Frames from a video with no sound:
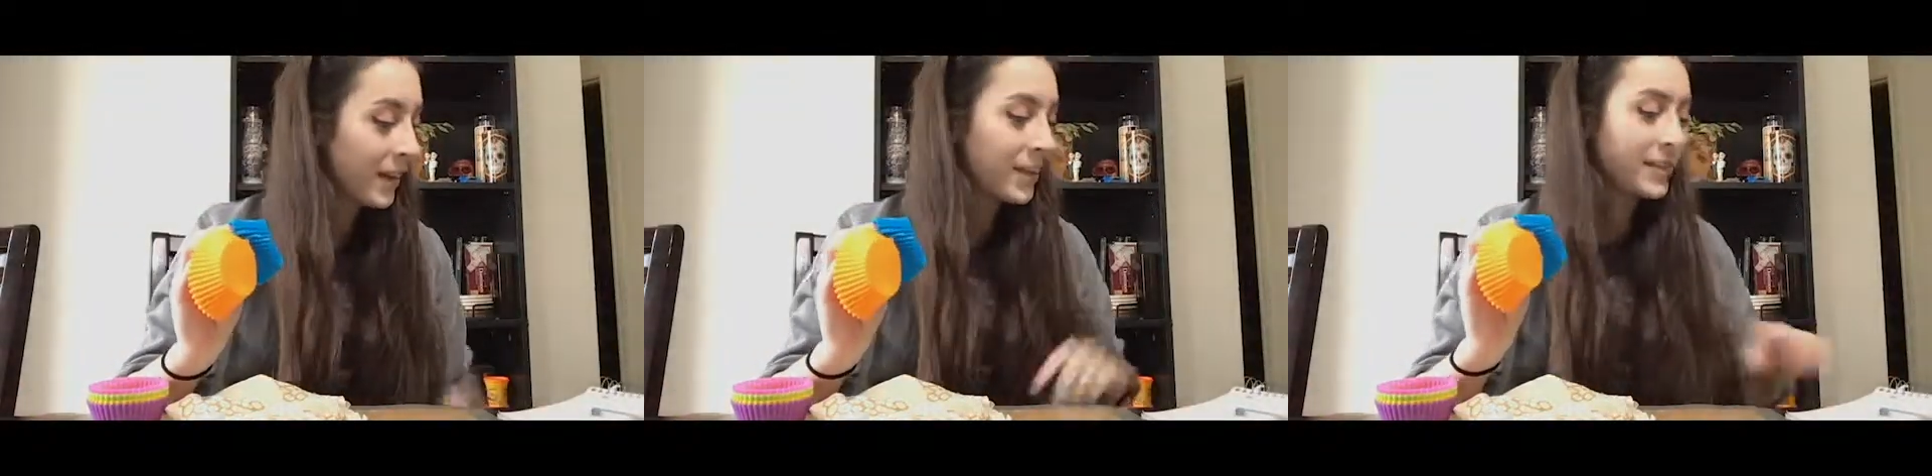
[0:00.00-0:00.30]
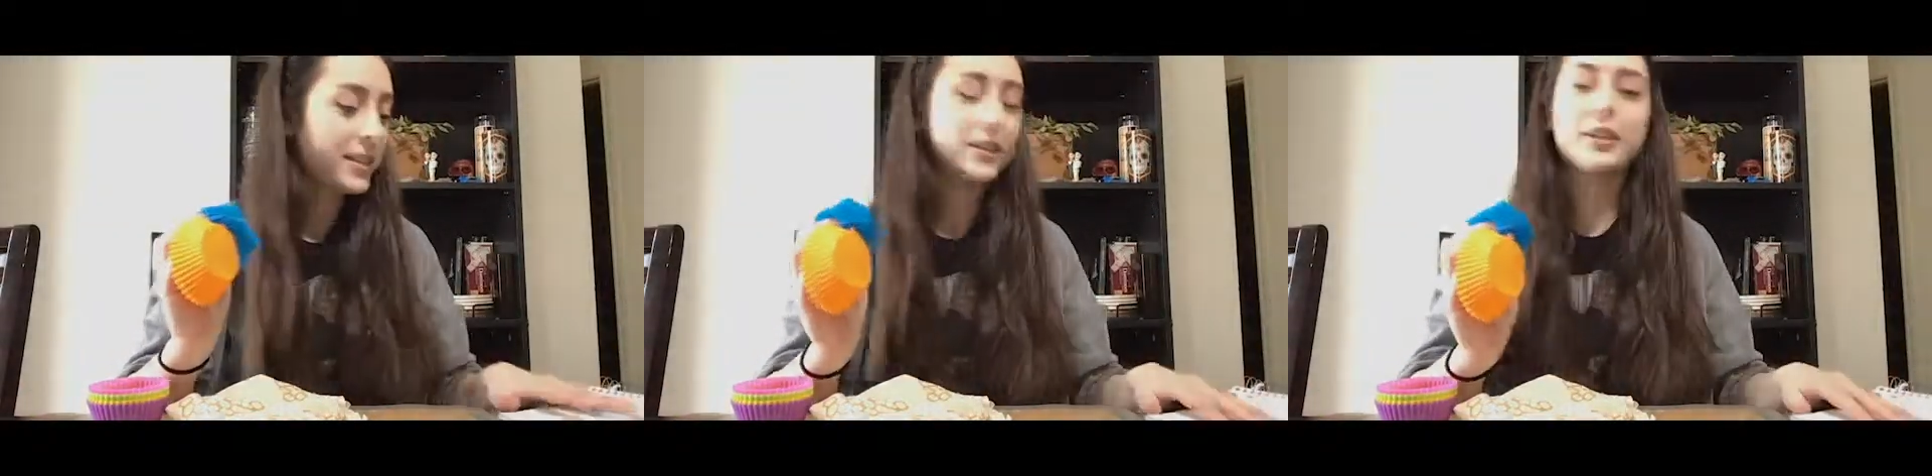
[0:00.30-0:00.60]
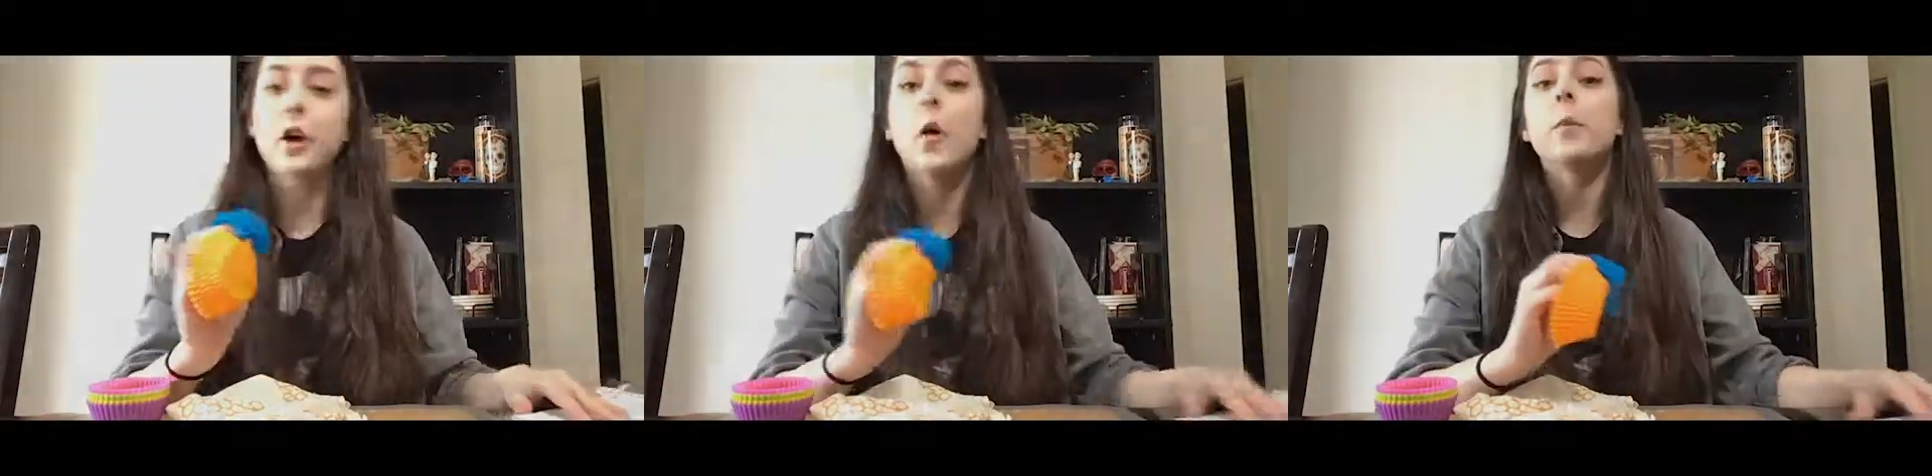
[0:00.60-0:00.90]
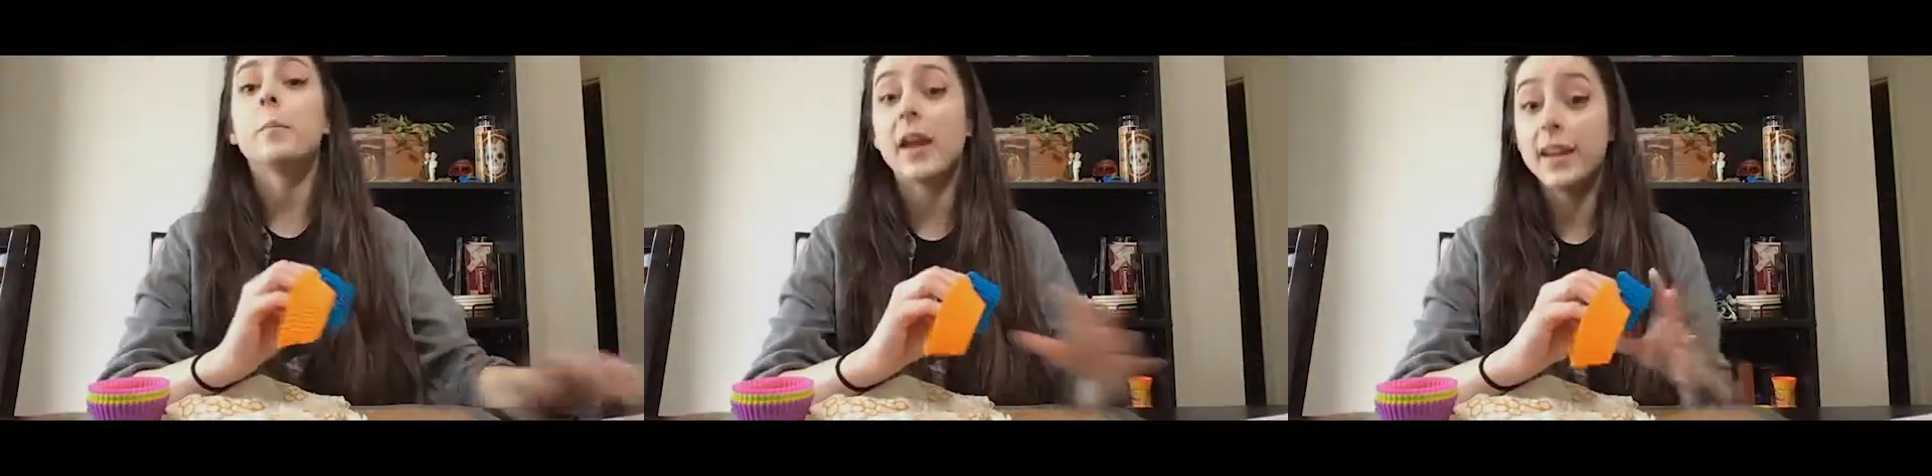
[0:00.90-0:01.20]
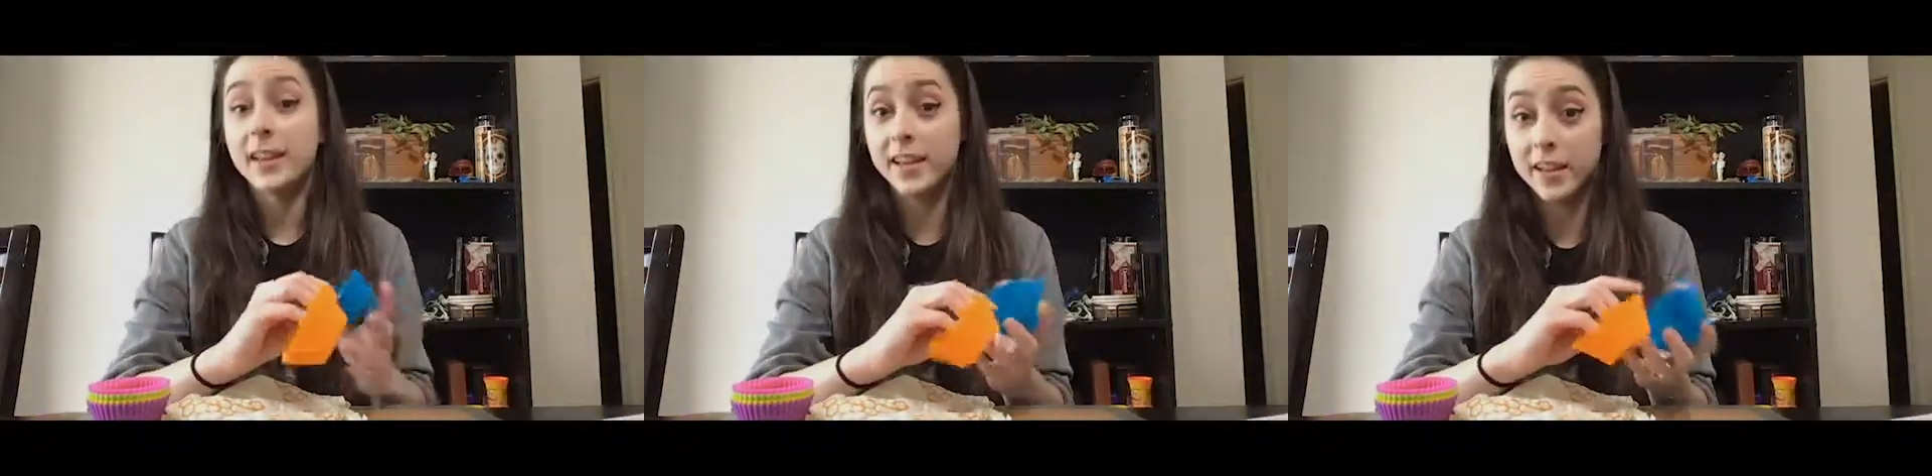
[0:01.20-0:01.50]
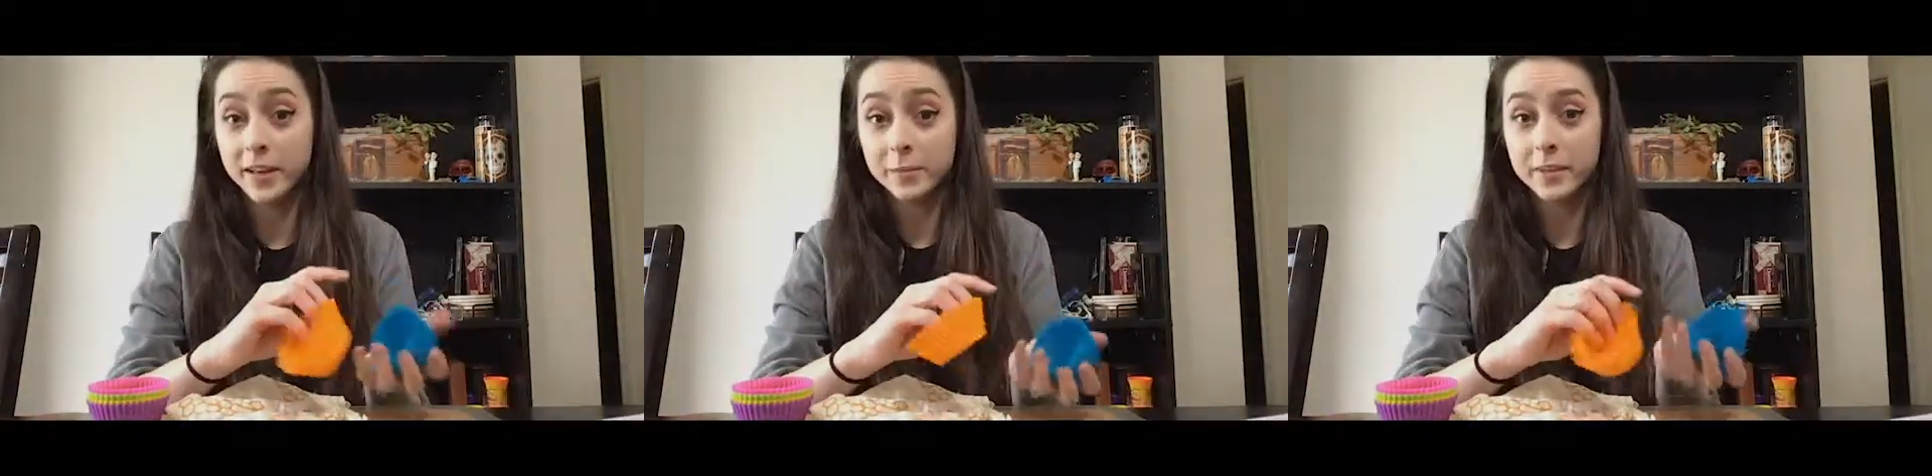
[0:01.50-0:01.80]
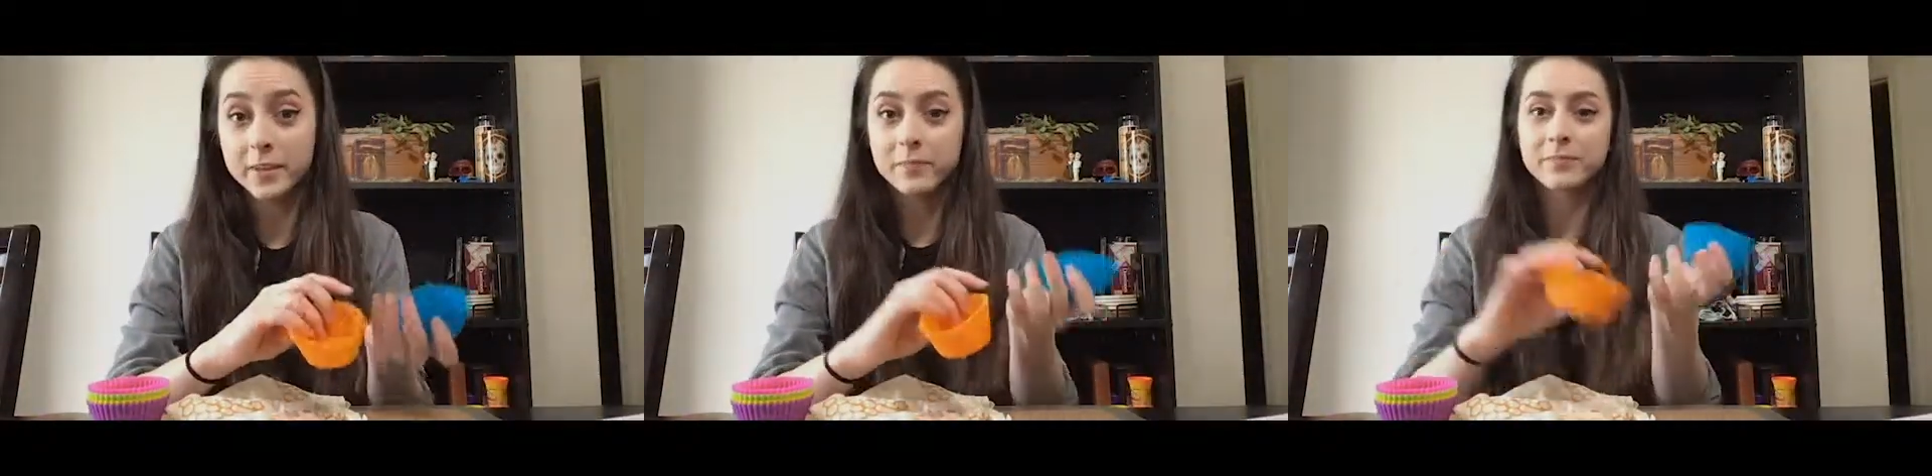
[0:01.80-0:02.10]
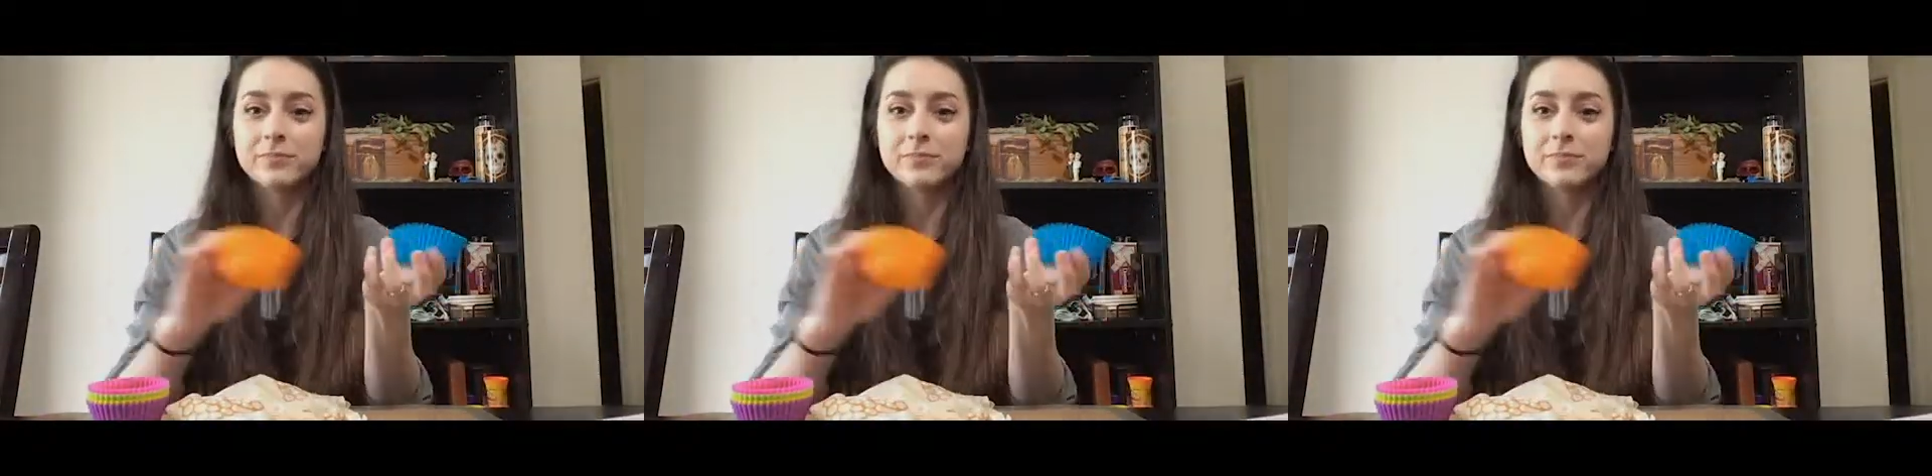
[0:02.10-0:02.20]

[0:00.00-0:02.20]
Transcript: Silicone baking cups.